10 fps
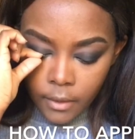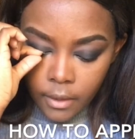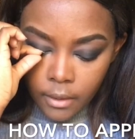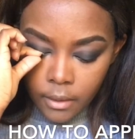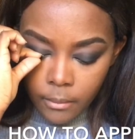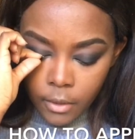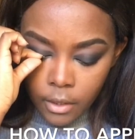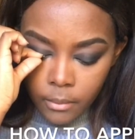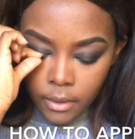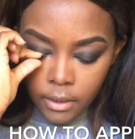I'm
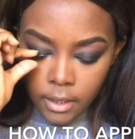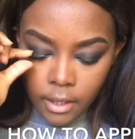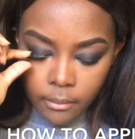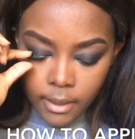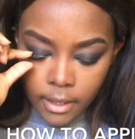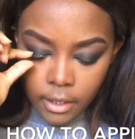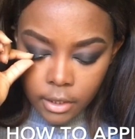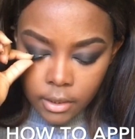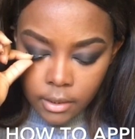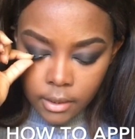not about to cut my
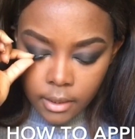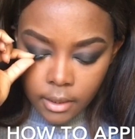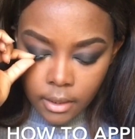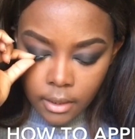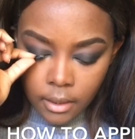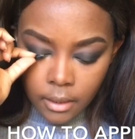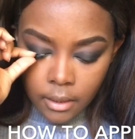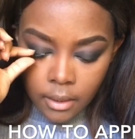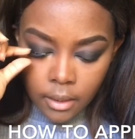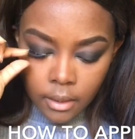lashes. I think
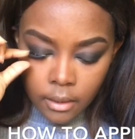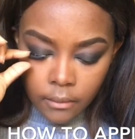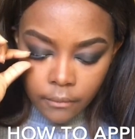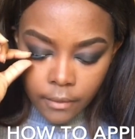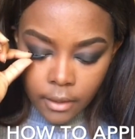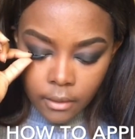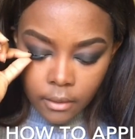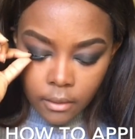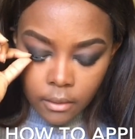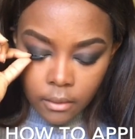they're
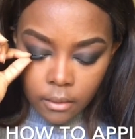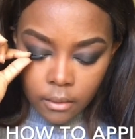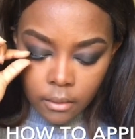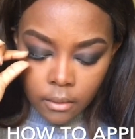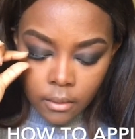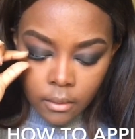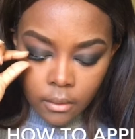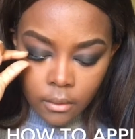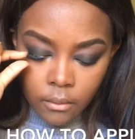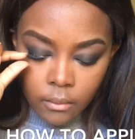fine
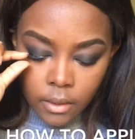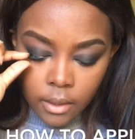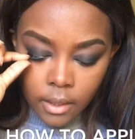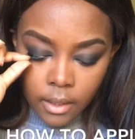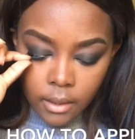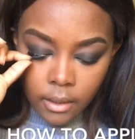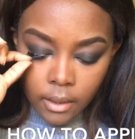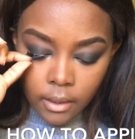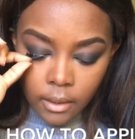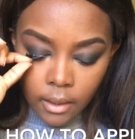with the length
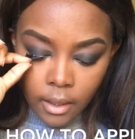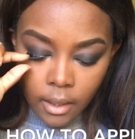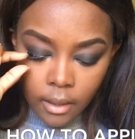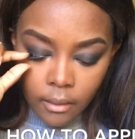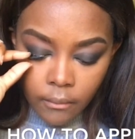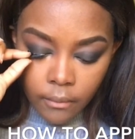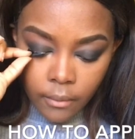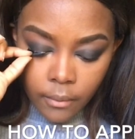that they have.